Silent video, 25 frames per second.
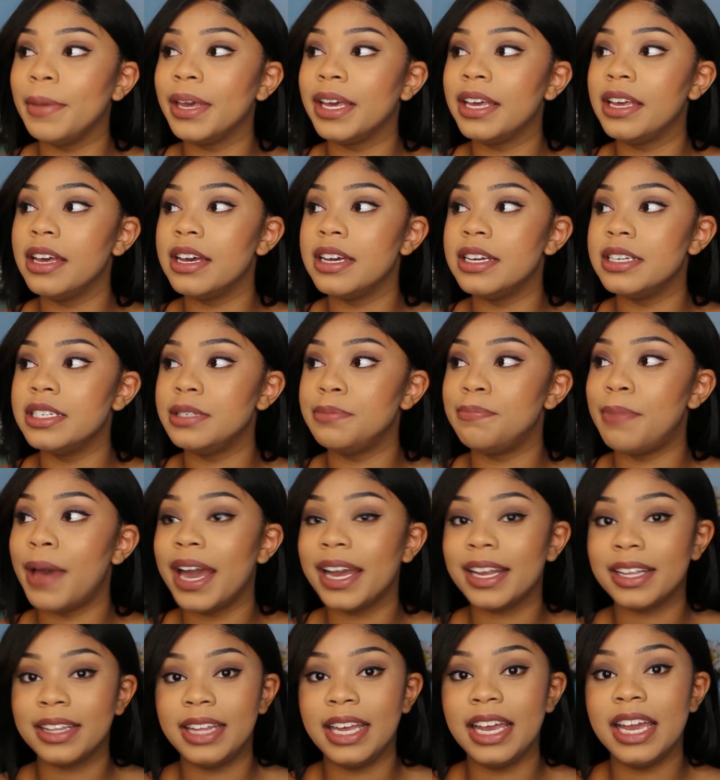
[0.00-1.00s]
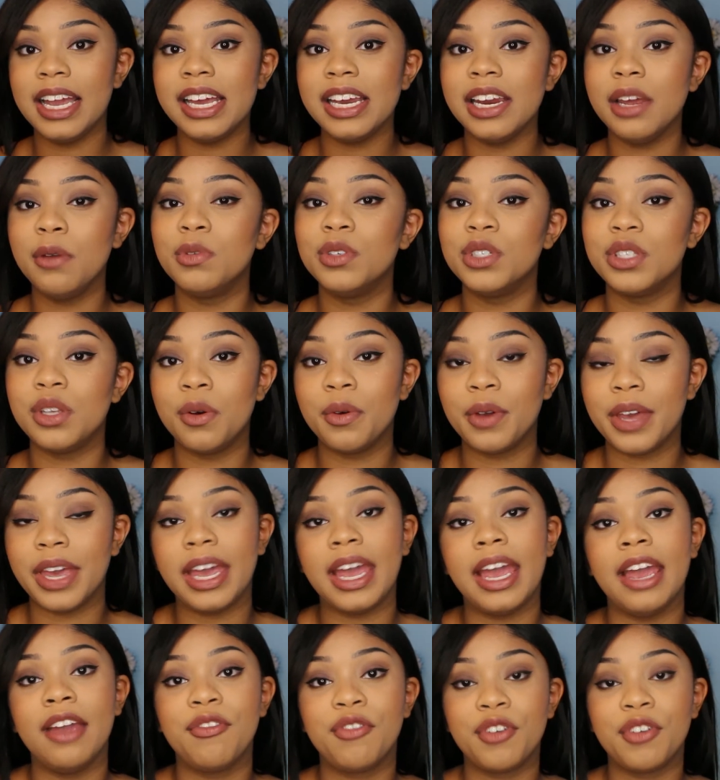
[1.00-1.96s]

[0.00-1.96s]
because back then it was okay